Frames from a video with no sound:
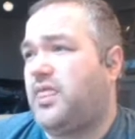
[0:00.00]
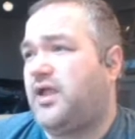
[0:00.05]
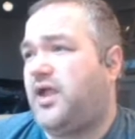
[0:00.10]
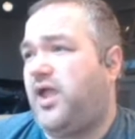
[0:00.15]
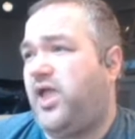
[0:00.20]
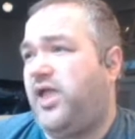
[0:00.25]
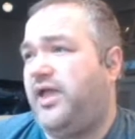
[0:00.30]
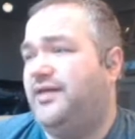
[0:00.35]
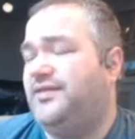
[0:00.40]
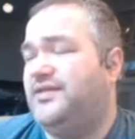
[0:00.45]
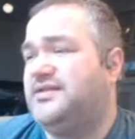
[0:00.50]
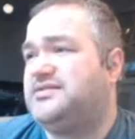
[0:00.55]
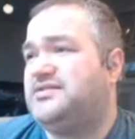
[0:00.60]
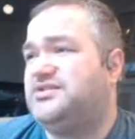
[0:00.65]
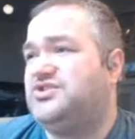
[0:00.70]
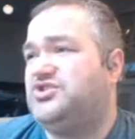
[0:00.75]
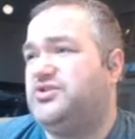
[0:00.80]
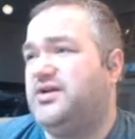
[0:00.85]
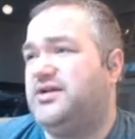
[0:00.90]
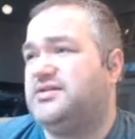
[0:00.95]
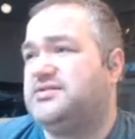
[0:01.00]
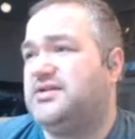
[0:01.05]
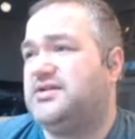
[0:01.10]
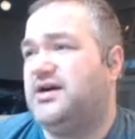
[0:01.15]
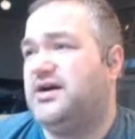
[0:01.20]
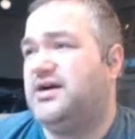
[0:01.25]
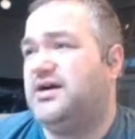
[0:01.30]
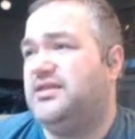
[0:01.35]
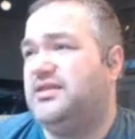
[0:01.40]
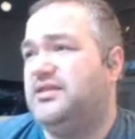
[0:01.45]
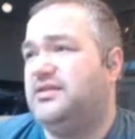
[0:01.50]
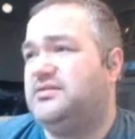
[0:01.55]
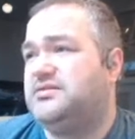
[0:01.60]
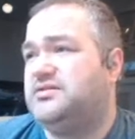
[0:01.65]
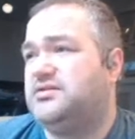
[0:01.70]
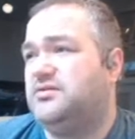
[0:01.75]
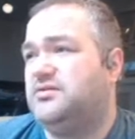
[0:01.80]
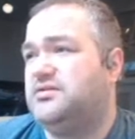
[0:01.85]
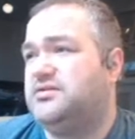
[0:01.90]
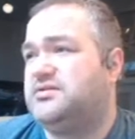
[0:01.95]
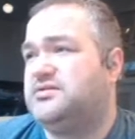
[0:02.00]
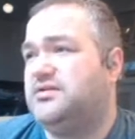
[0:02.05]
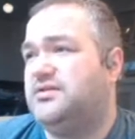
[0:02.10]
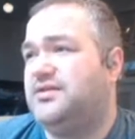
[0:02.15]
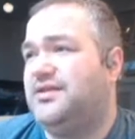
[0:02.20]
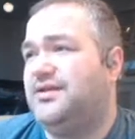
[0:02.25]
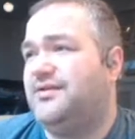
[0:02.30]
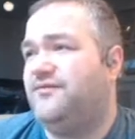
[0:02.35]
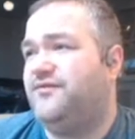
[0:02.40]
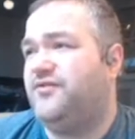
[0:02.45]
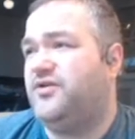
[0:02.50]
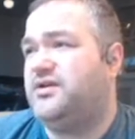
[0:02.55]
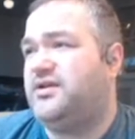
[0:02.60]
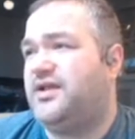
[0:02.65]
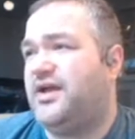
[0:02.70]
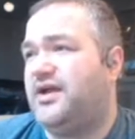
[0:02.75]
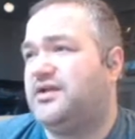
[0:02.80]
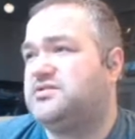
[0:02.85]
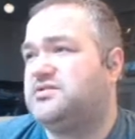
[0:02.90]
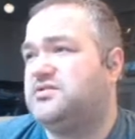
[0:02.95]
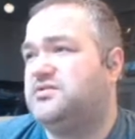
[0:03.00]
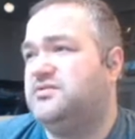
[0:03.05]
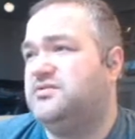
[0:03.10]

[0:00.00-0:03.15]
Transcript: and this is just on, so the vertex